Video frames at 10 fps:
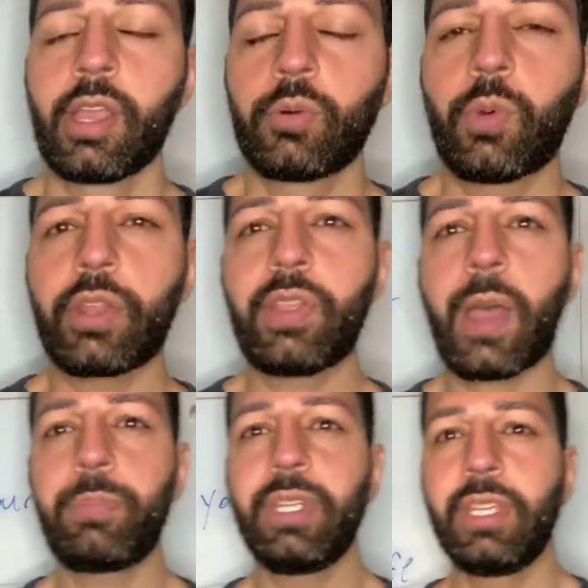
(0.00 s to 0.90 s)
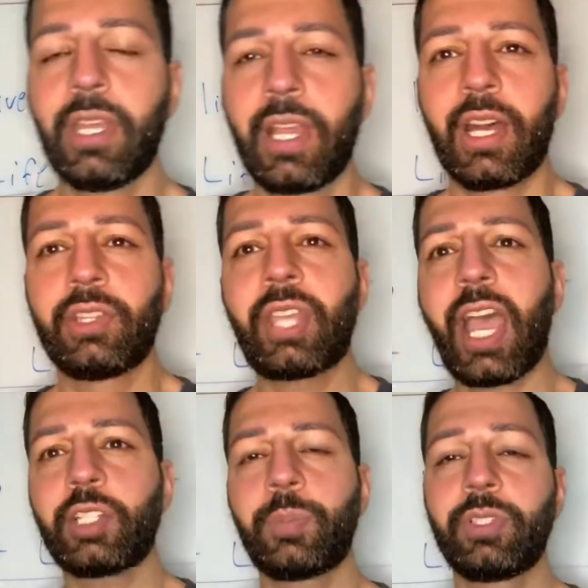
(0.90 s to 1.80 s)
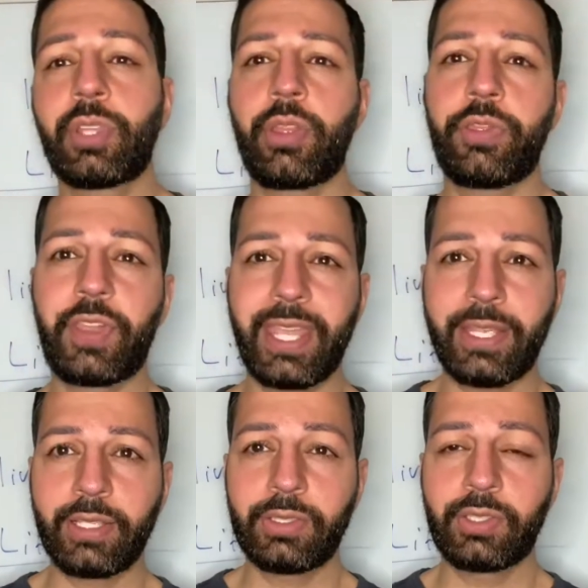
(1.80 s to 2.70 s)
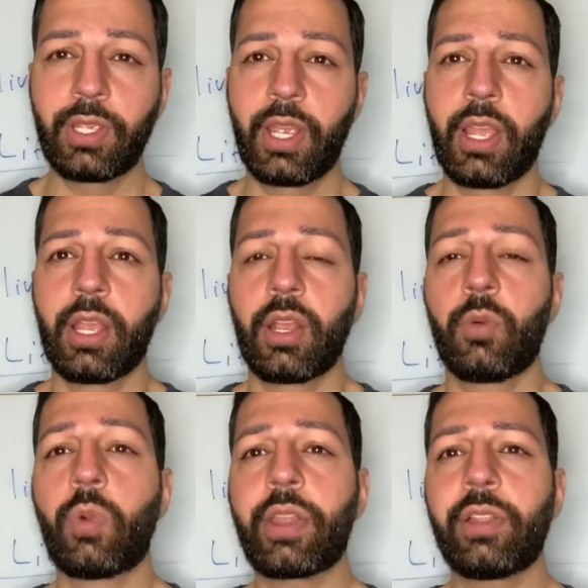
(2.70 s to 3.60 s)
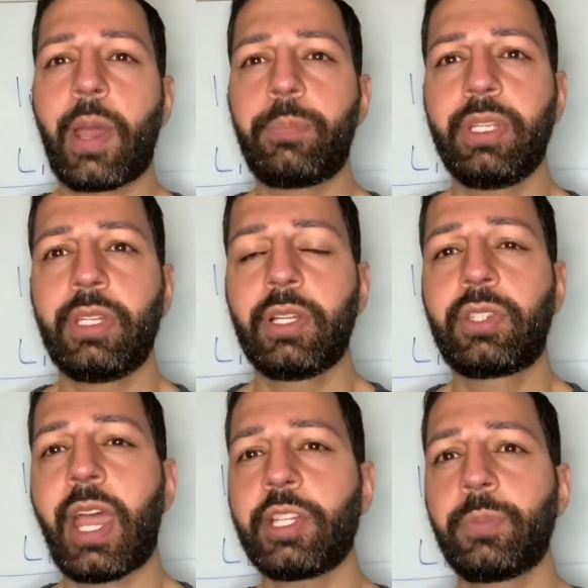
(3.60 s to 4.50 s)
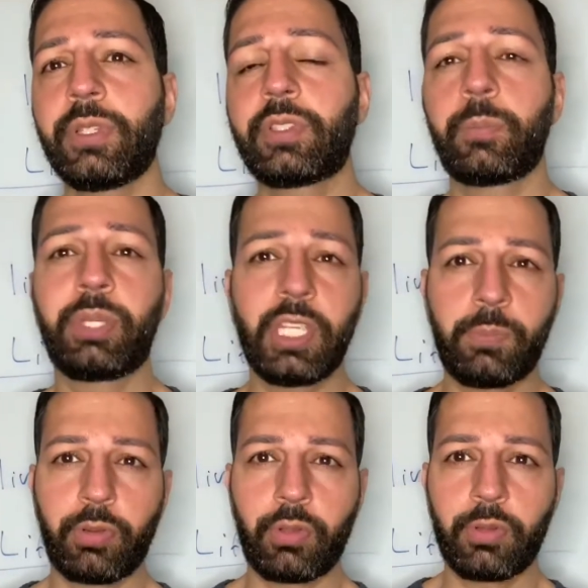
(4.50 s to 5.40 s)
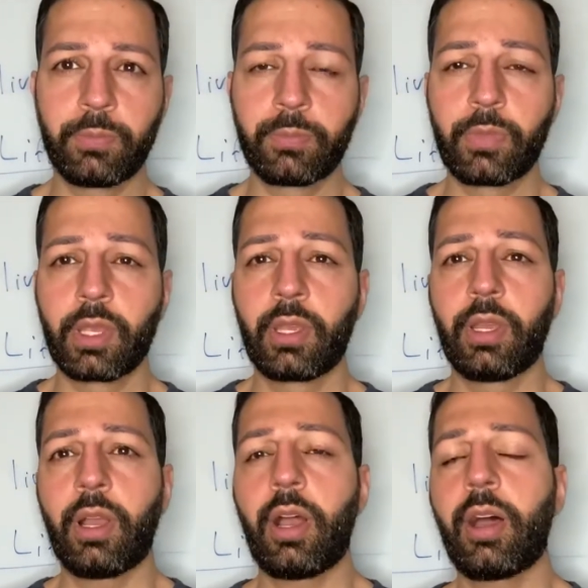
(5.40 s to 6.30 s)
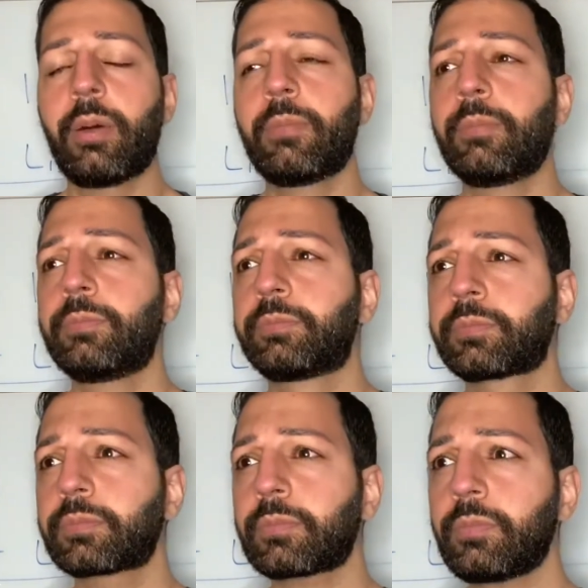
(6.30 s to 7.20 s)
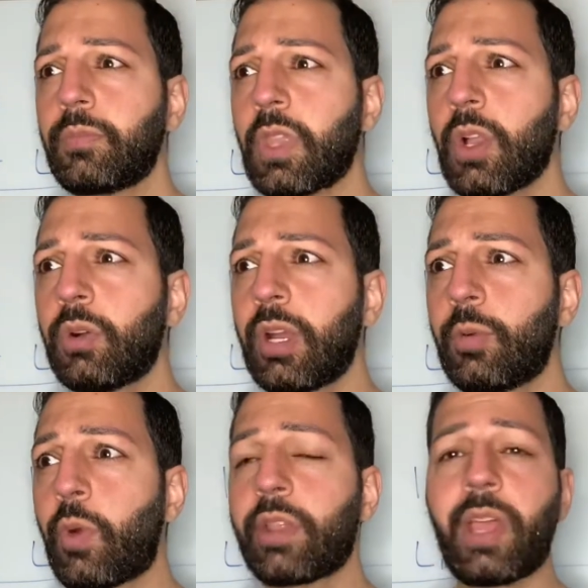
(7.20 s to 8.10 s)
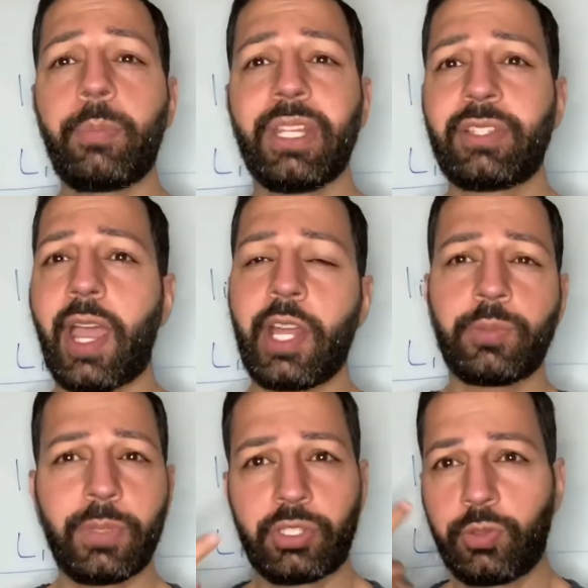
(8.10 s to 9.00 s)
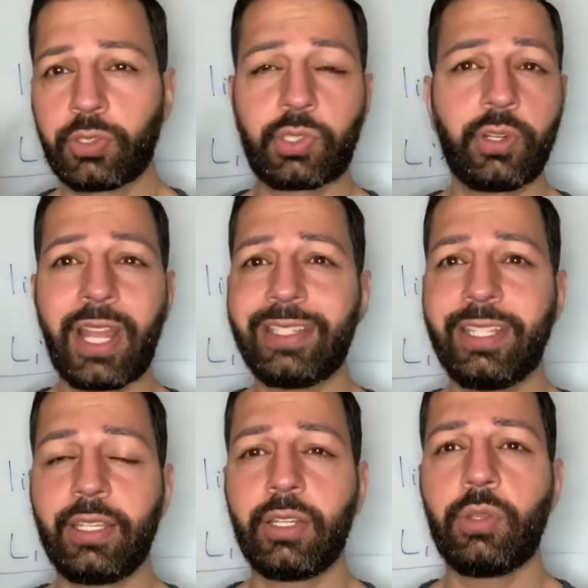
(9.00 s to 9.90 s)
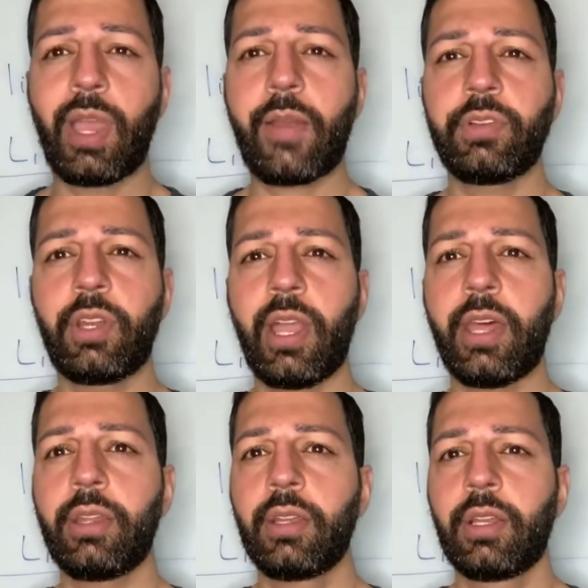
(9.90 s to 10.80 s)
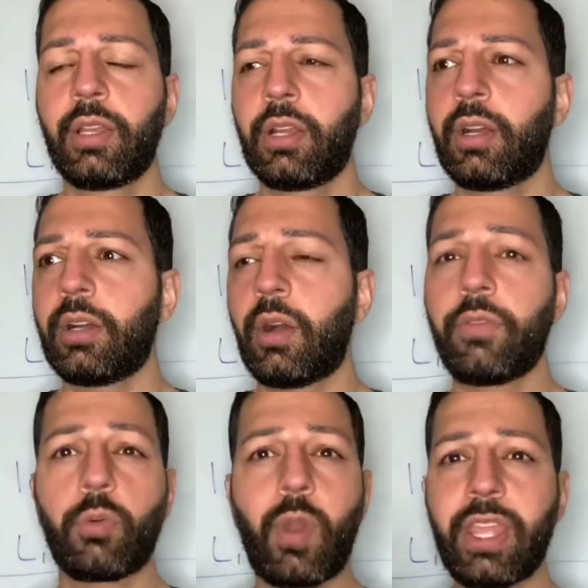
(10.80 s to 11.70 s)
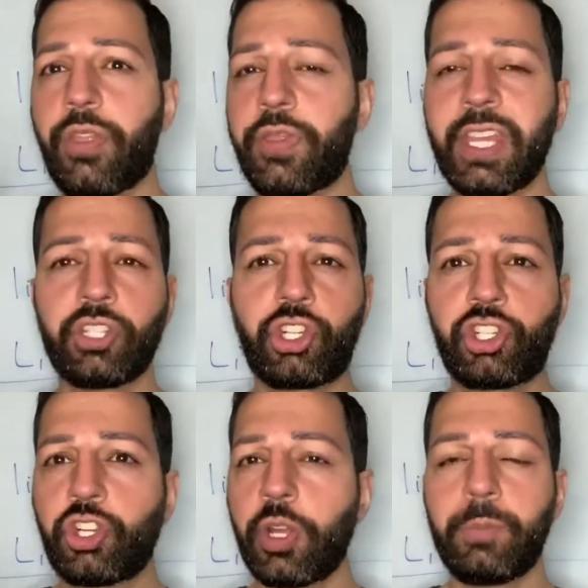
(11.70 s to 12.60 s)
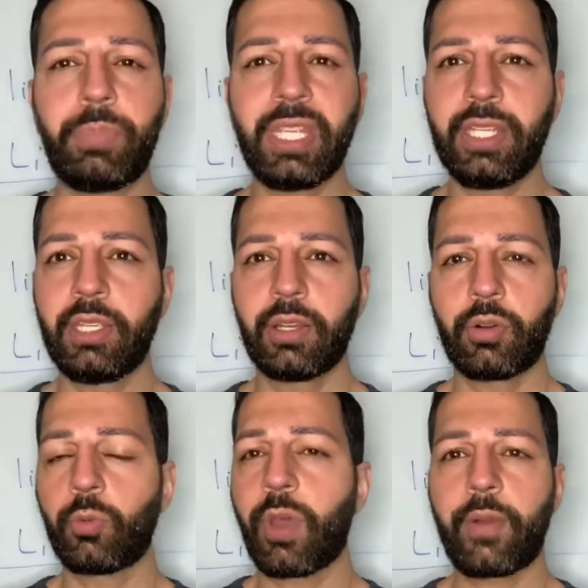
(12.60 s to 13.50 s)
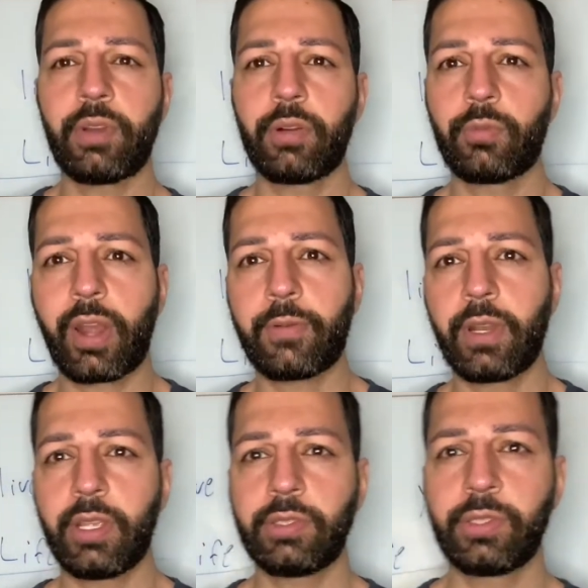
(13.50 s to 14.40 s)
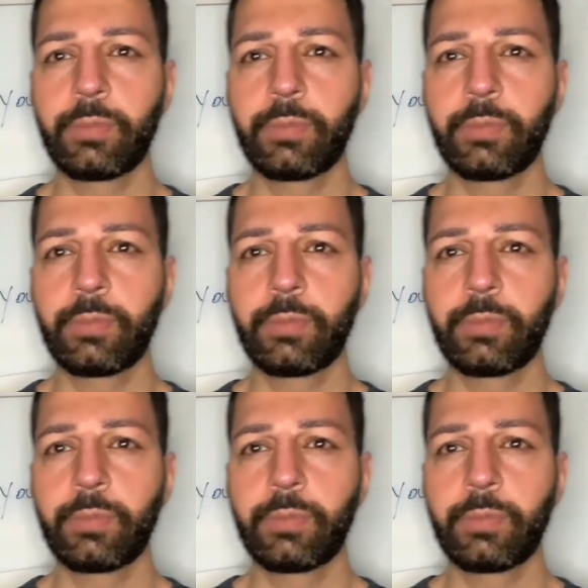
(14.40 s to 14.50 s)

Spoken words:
Whether that be attachment to things, whether that be attachment to people, whether that be attachment to a certain idea you have in your head of the way things should be, or whatever it is.